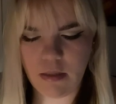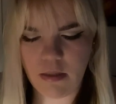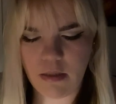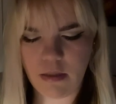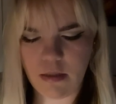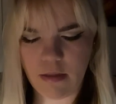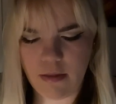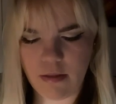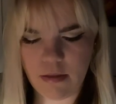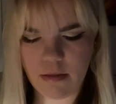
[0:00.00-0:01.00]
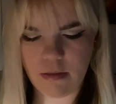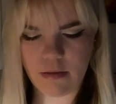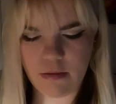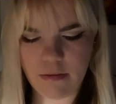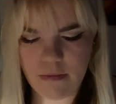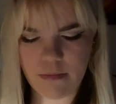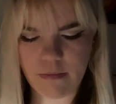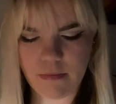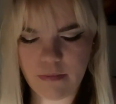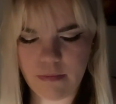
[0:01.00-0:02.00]

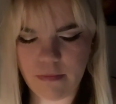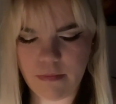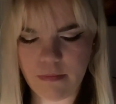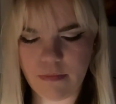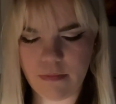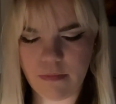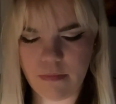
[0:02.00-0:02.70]
[no speech]